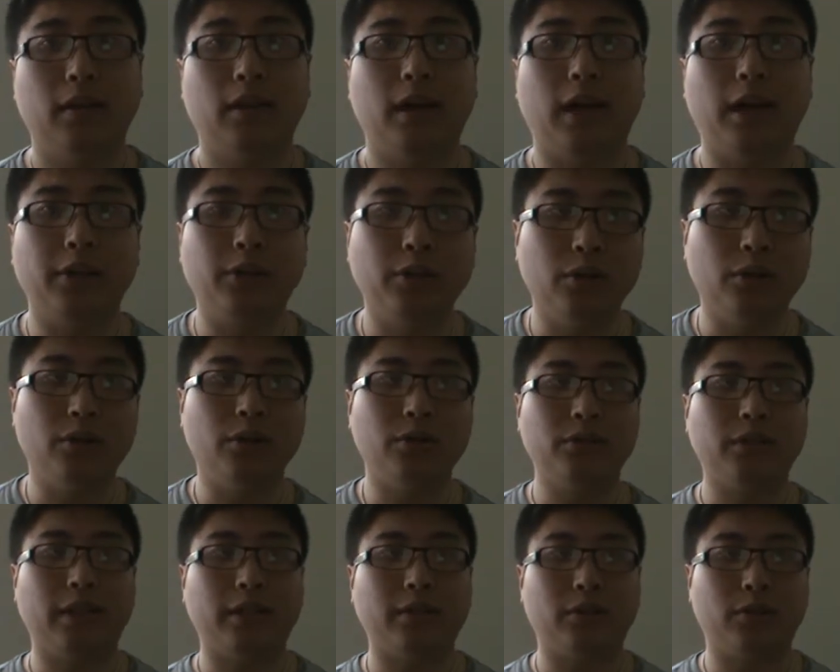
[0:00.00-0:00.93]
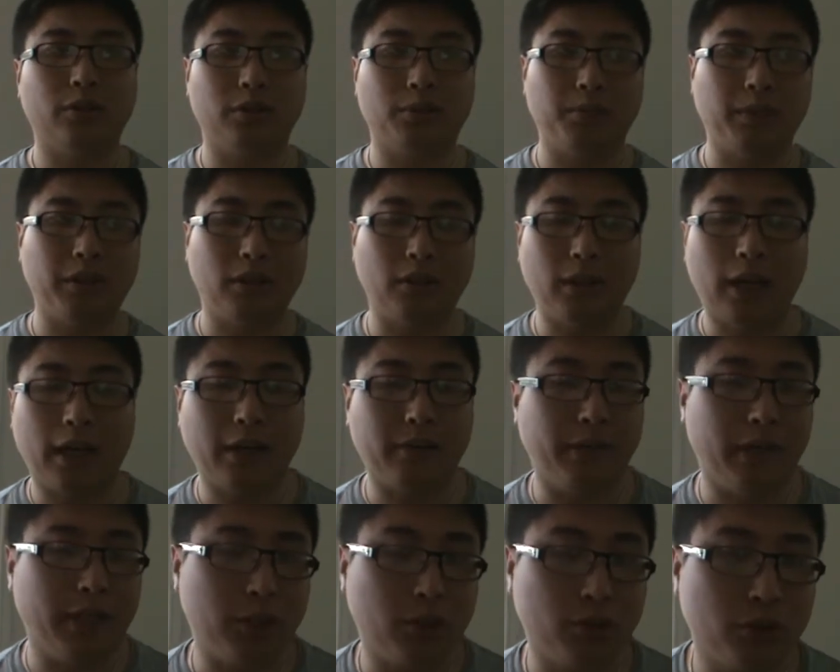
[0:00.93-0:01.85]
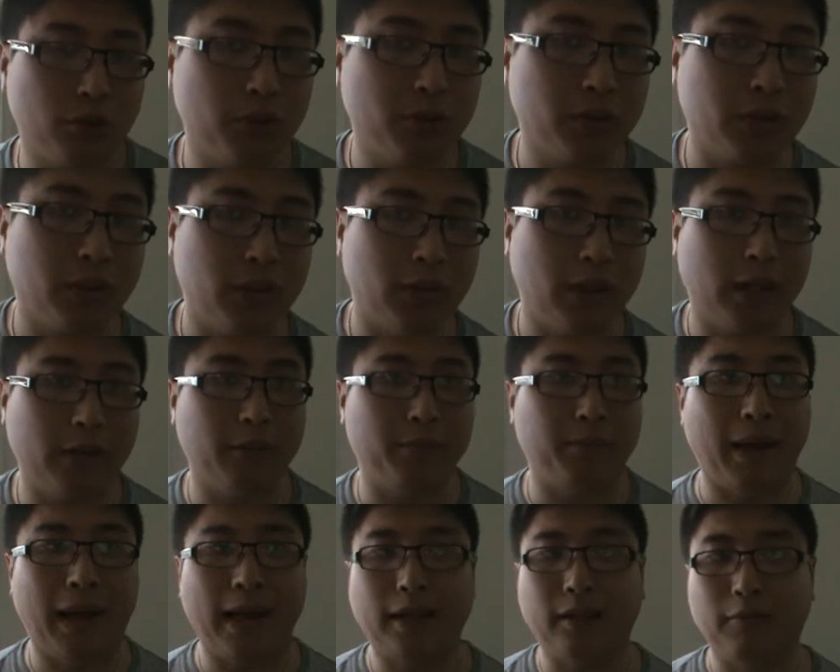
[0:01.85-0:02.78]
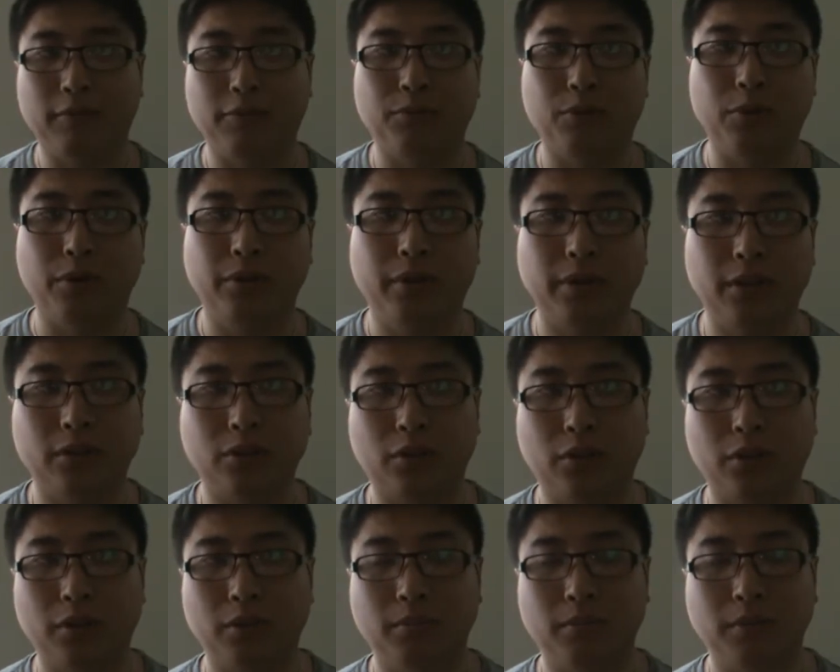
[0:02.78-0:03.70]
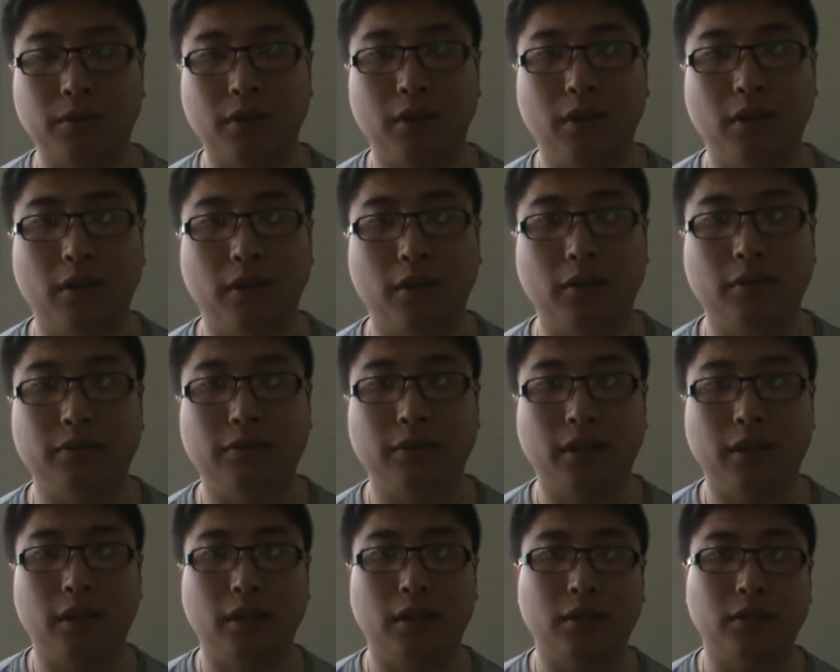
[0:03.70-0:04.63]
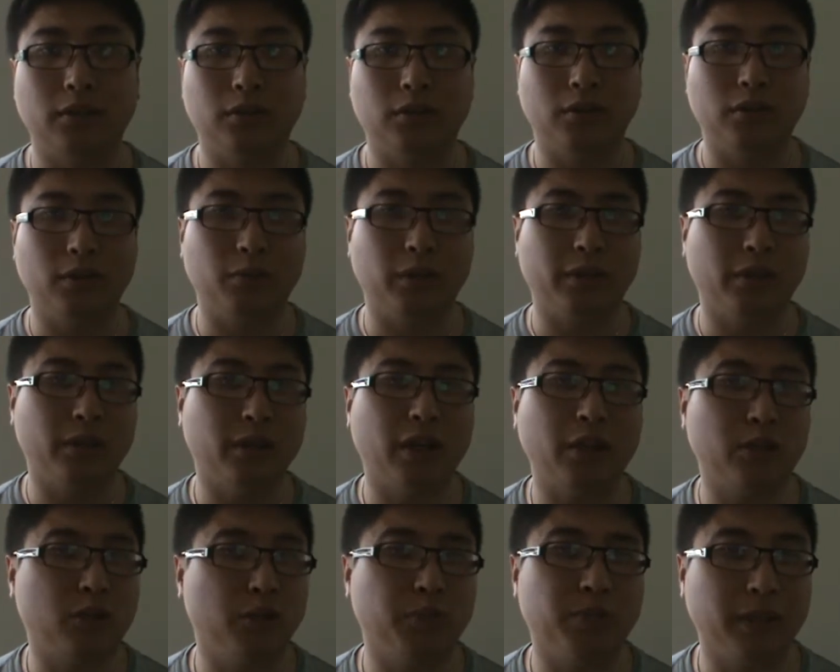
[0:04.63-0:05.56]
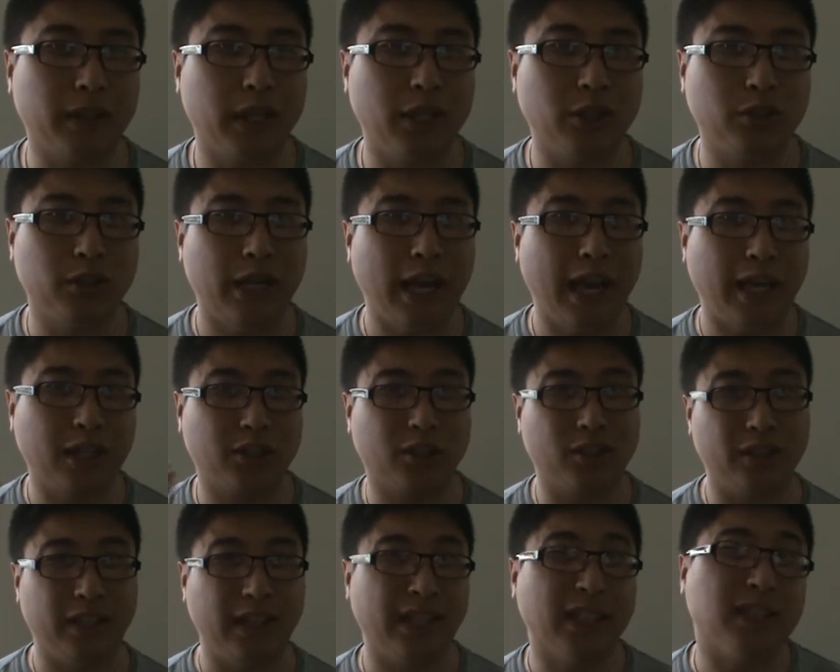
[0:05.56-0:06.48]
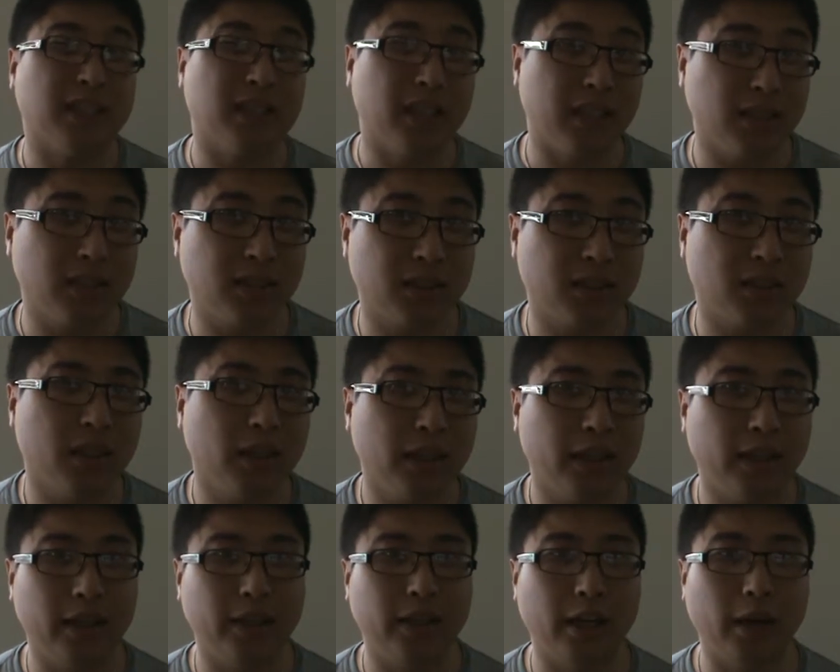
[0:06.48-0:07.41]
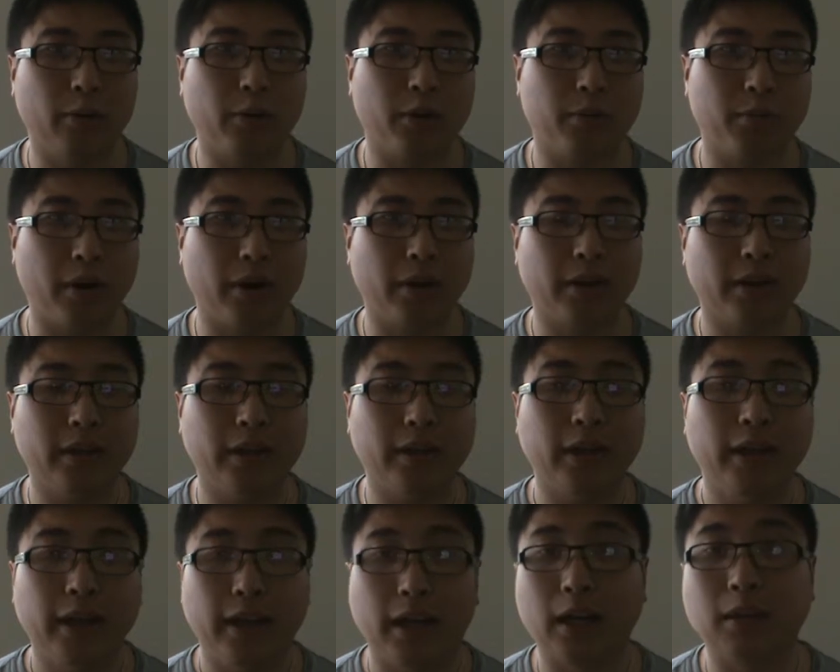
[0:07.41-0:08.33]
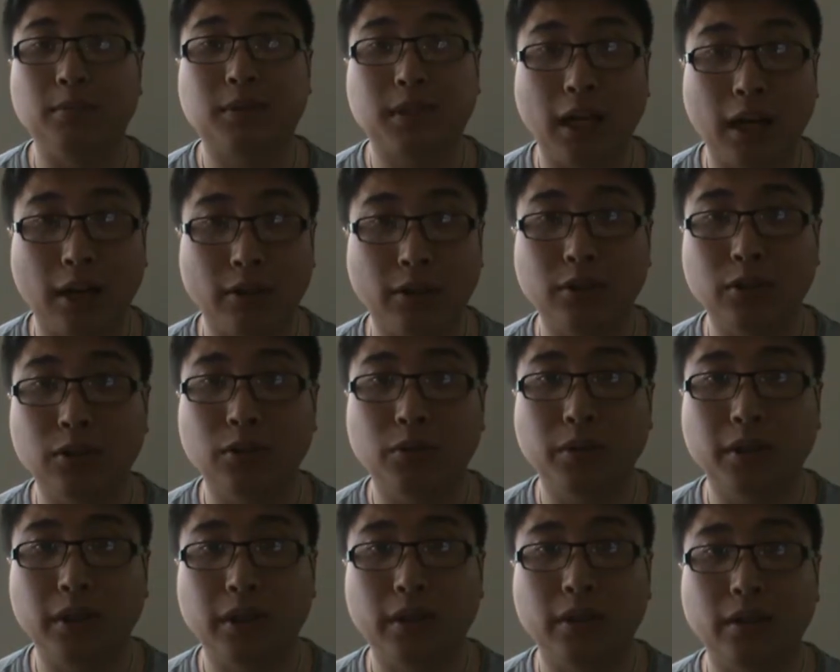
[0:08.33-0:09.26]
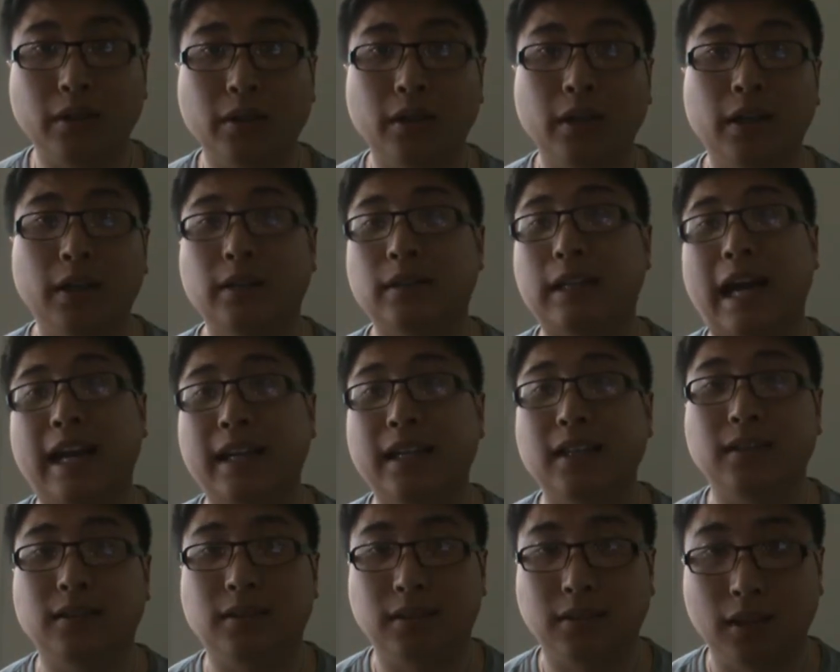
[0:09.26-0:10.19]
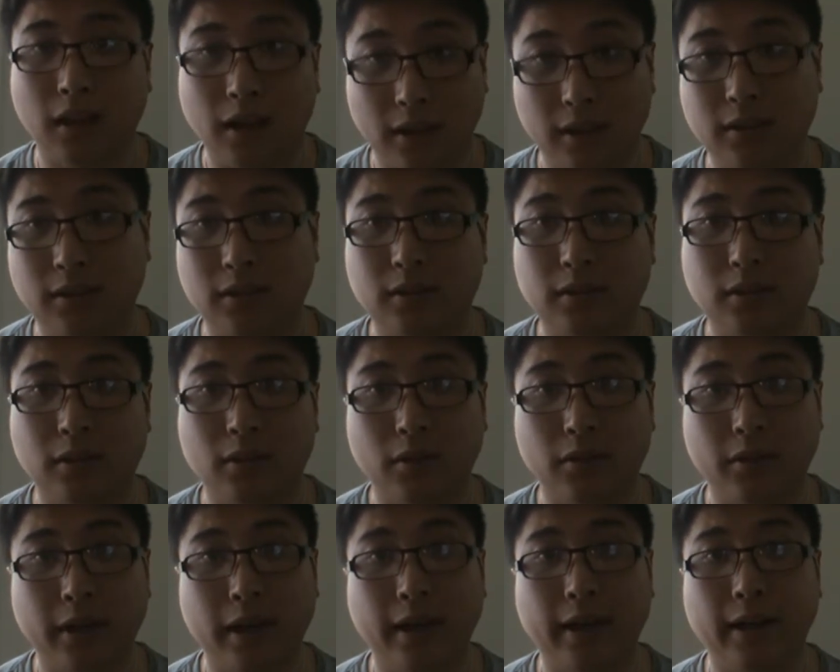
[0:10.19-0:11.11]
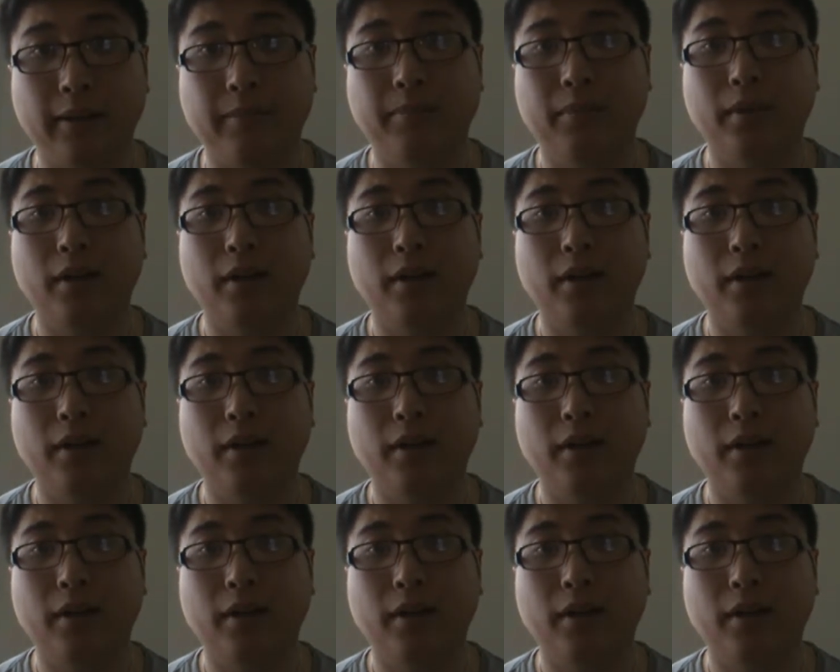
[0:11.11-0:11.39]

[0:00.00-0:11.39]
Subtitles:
I know that there's been a lot of issues and a lot of back and forth in terms of whether or not duplication actually exists in network marketing. And I'm telling you here that it does, okay?